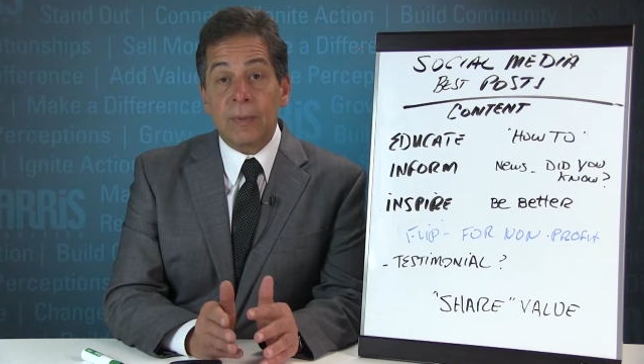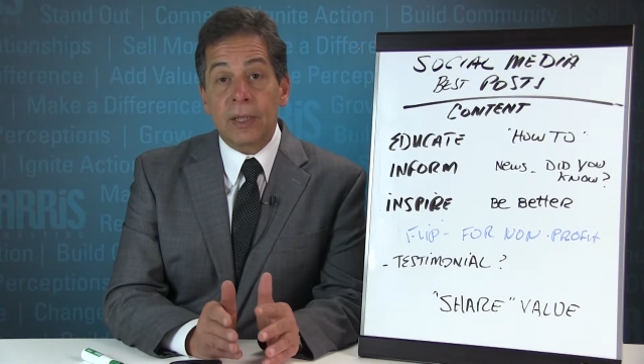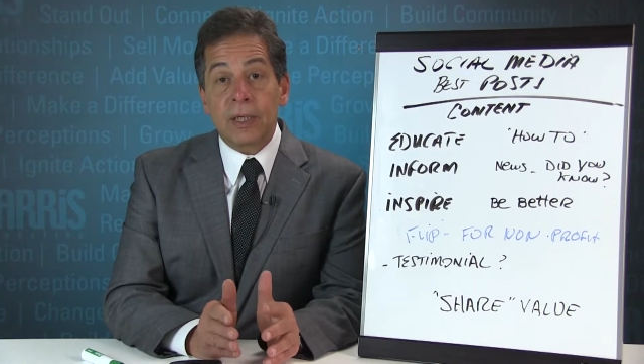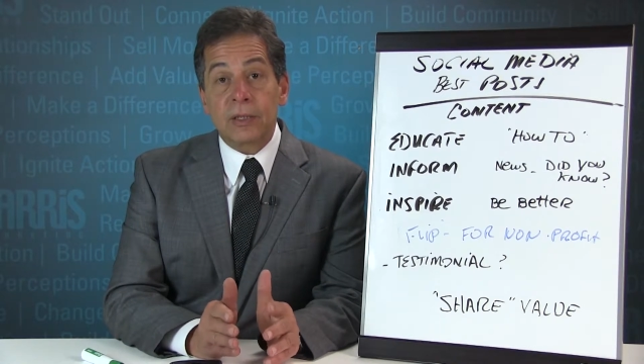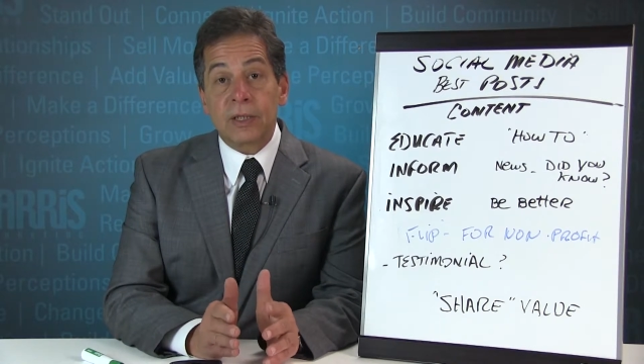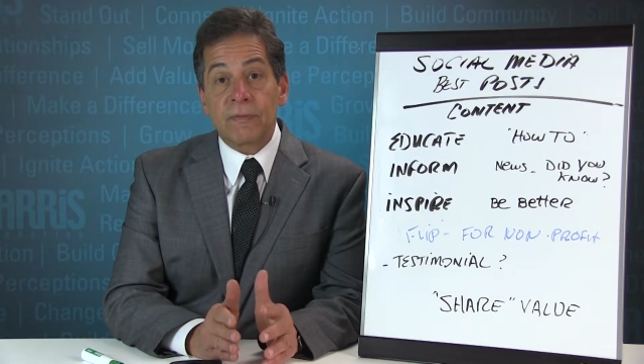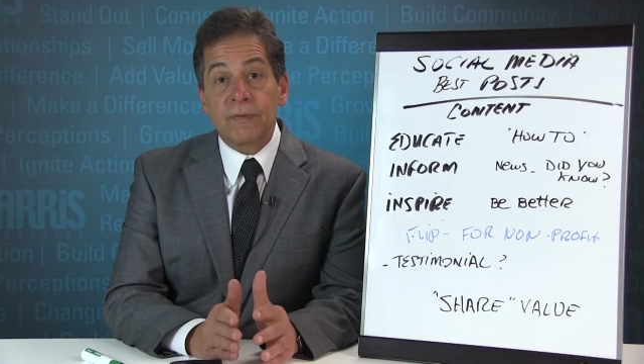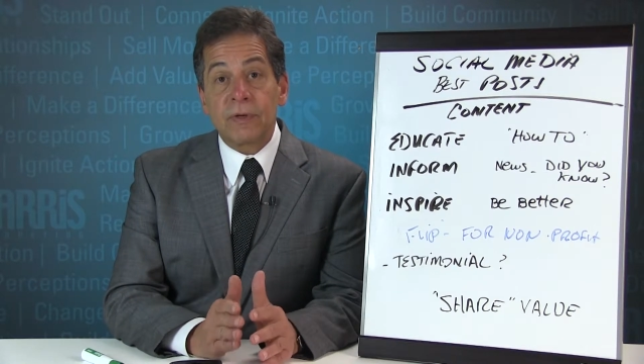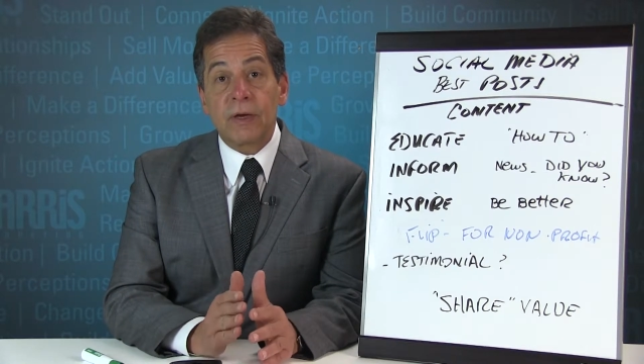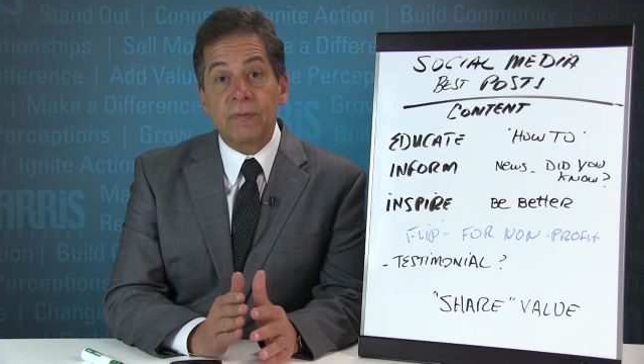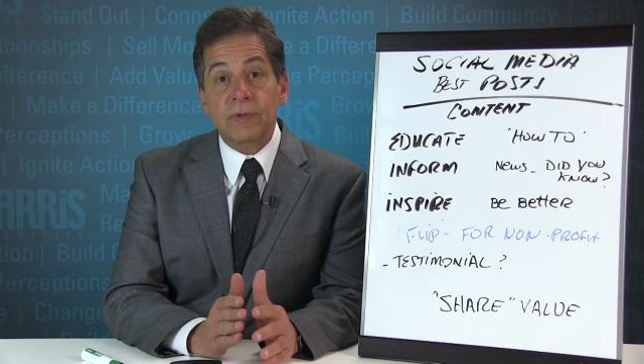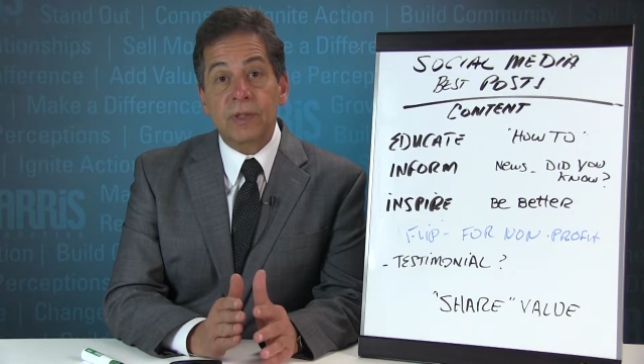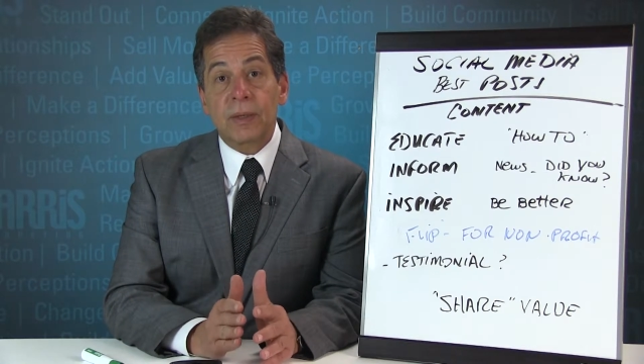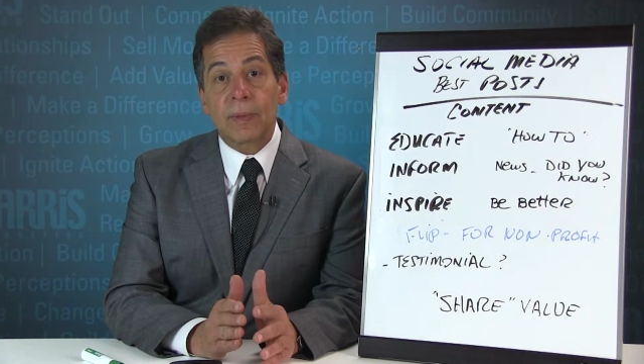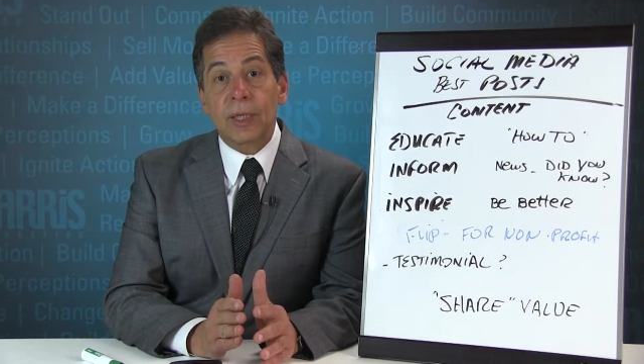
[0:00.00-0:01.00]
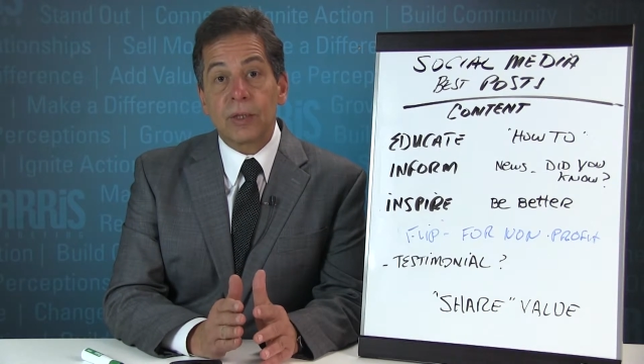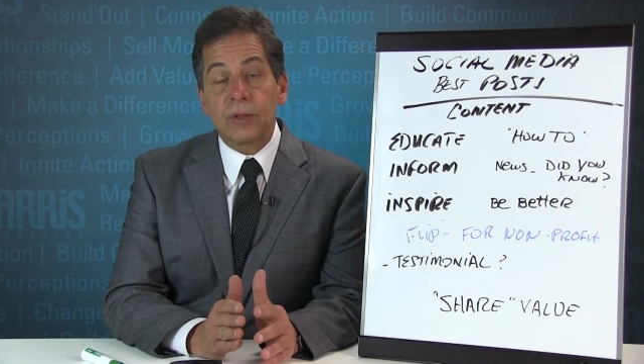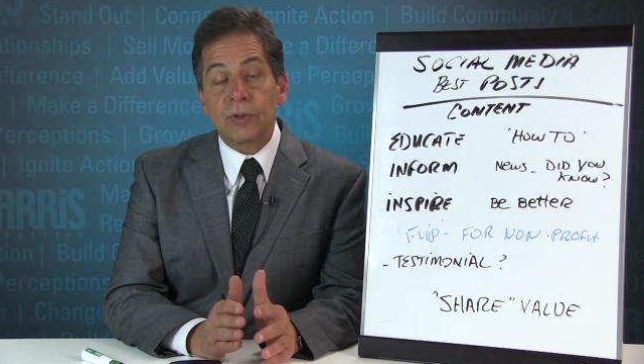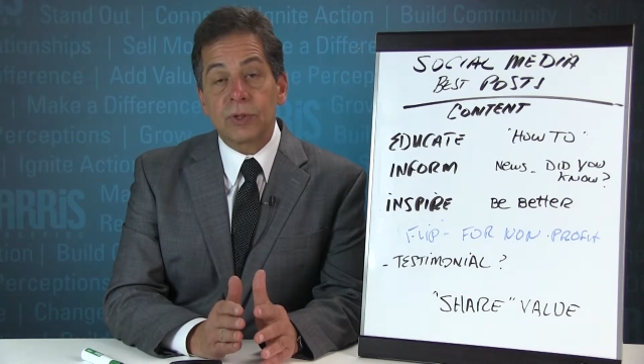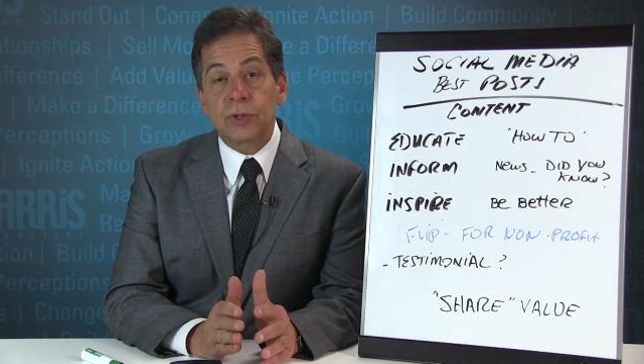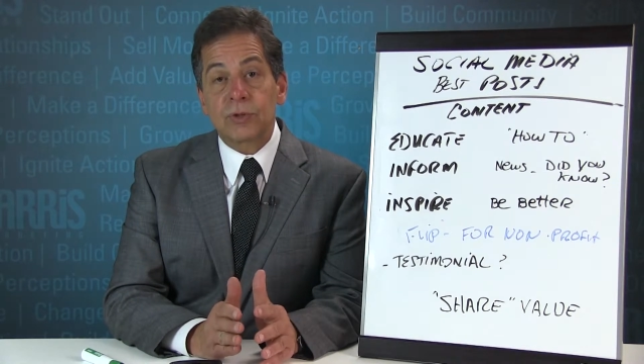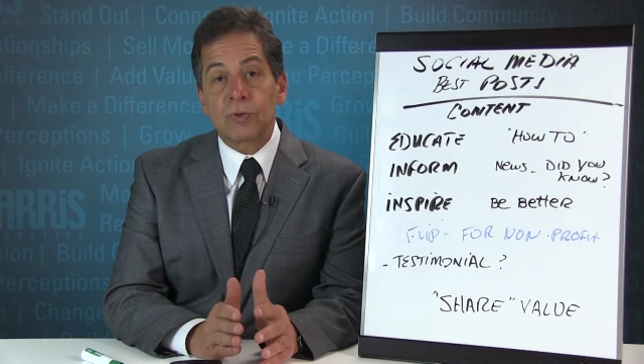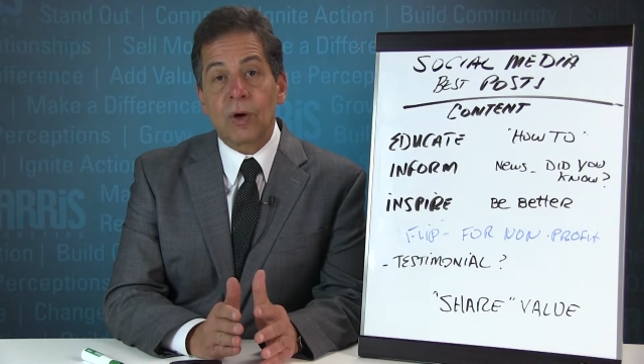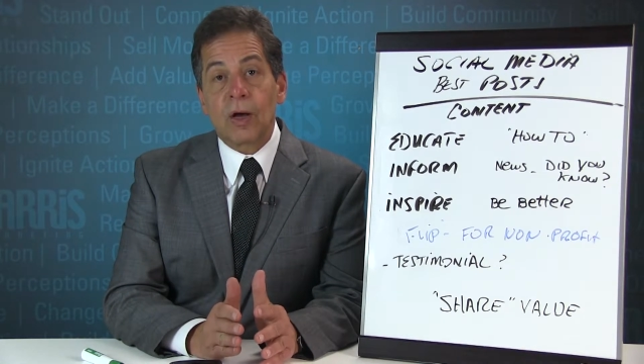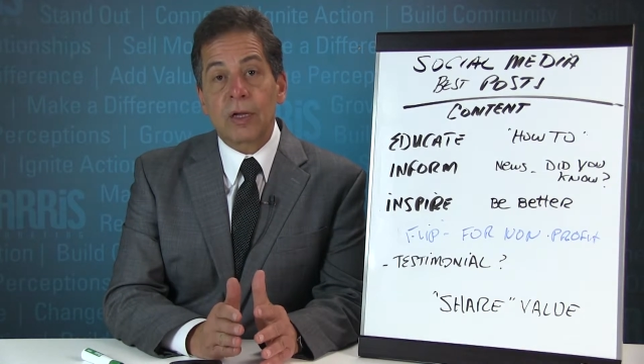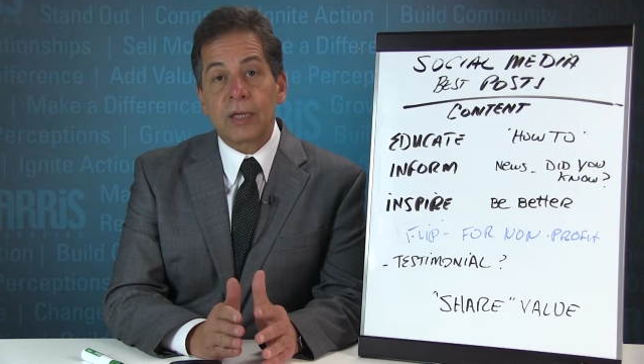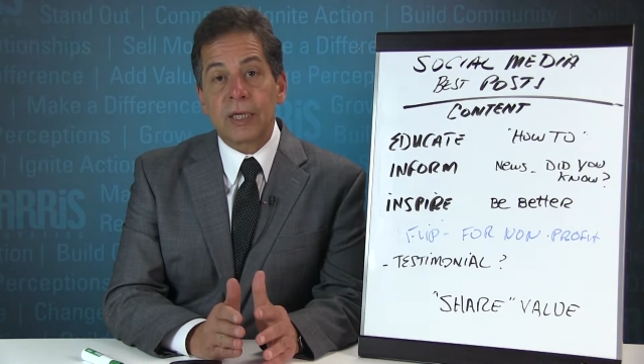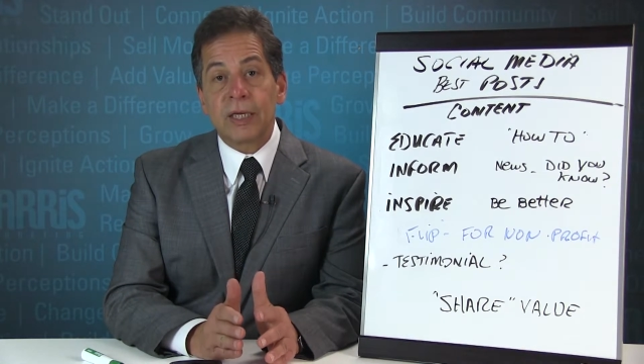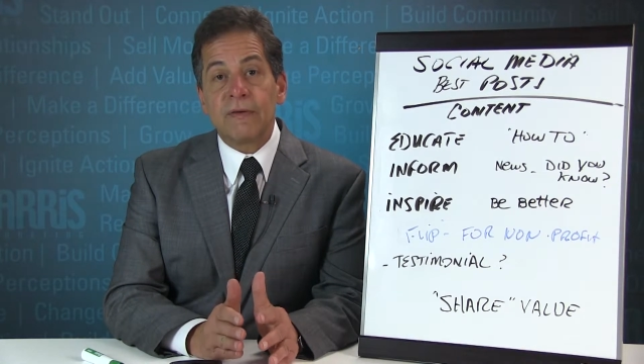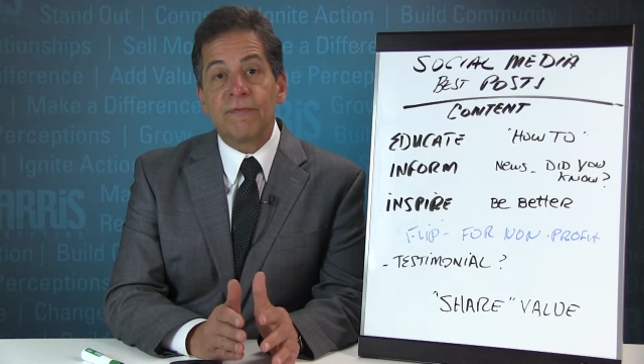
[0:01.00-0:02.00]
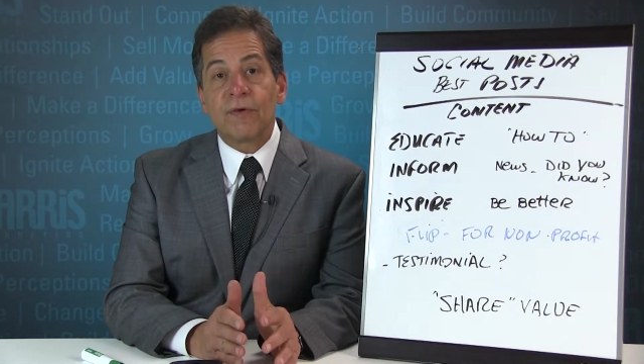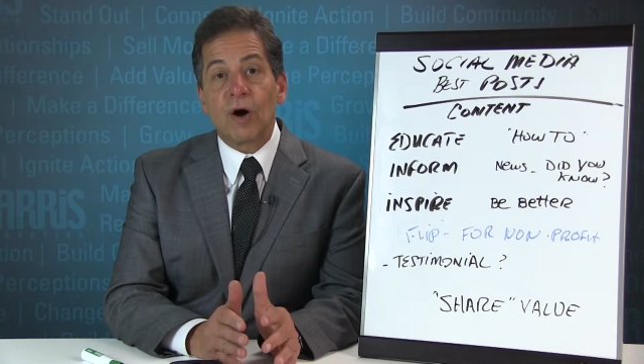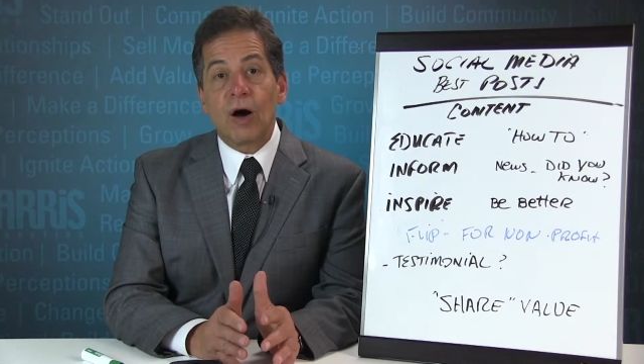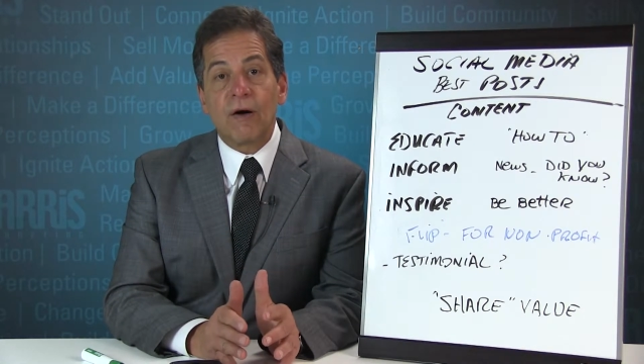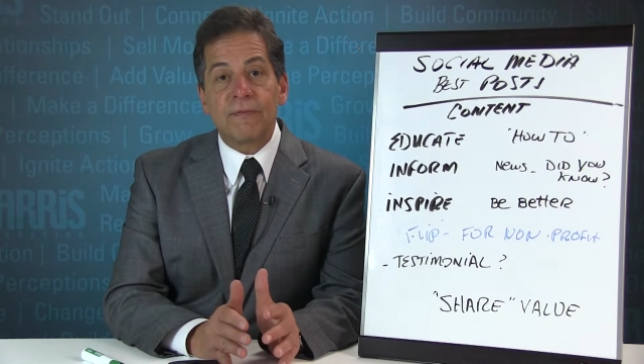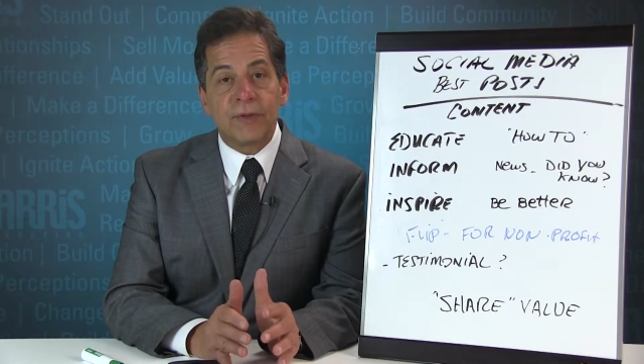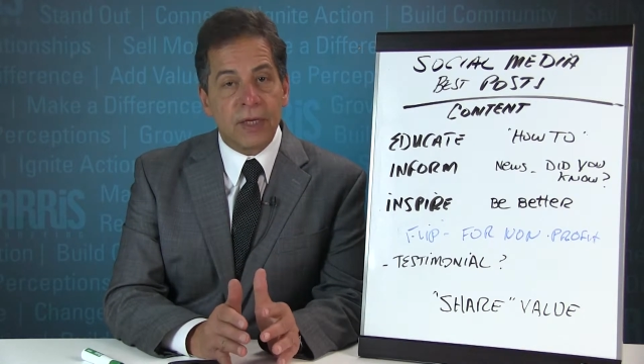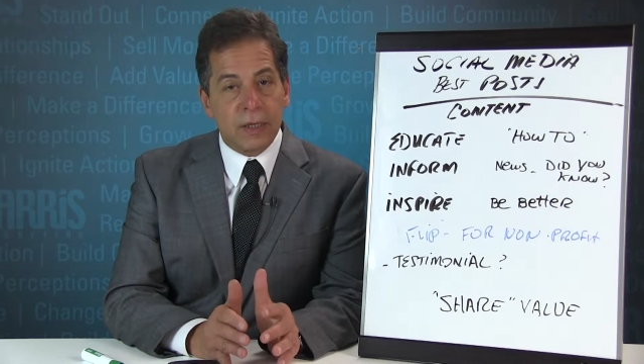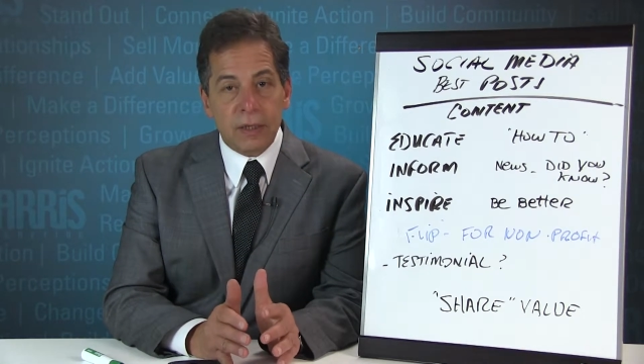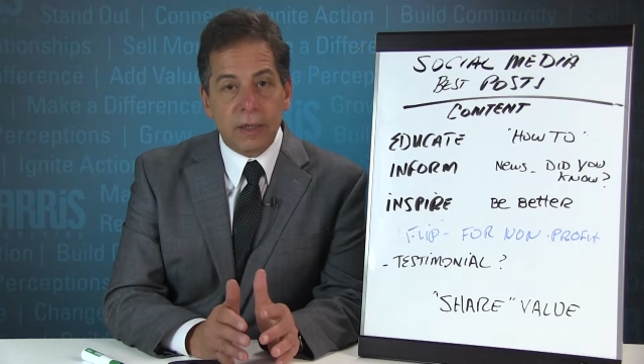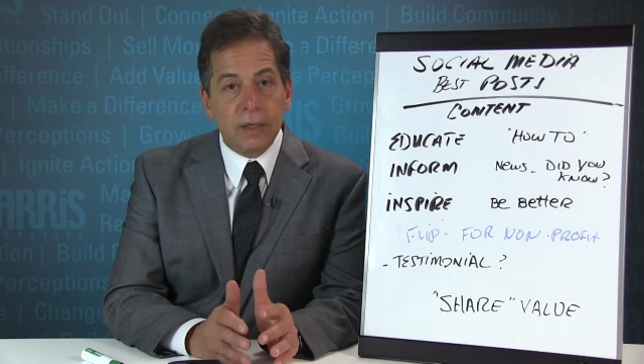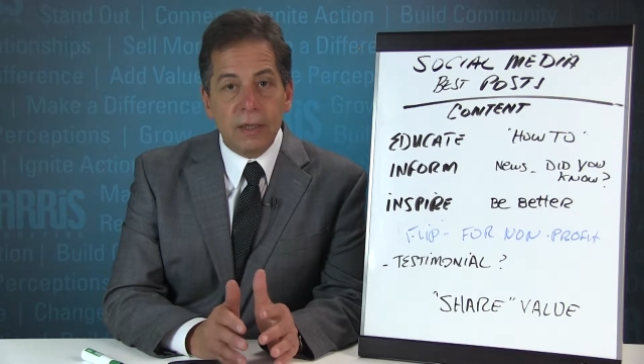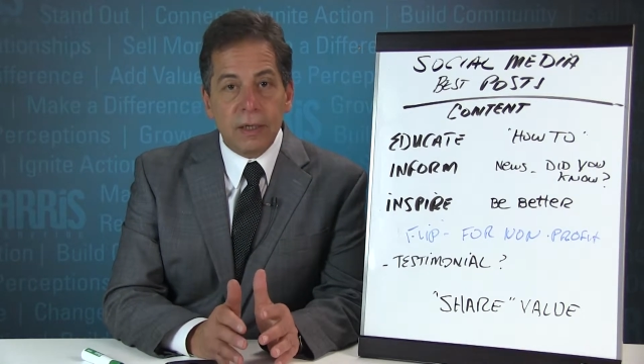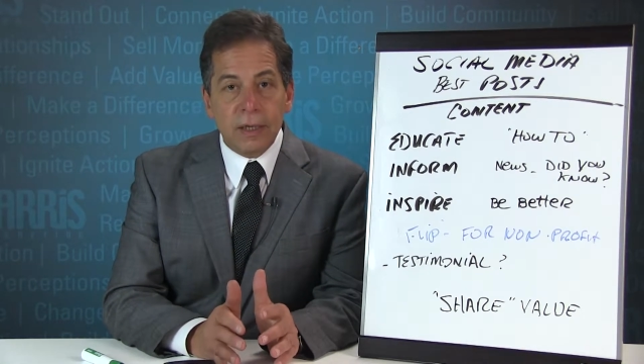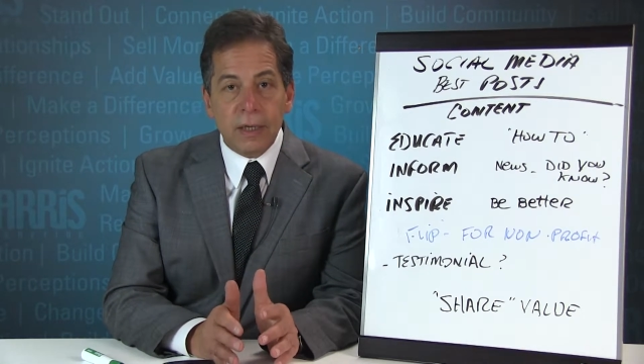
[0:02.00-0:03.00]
because if you have somebody who's strongly involved in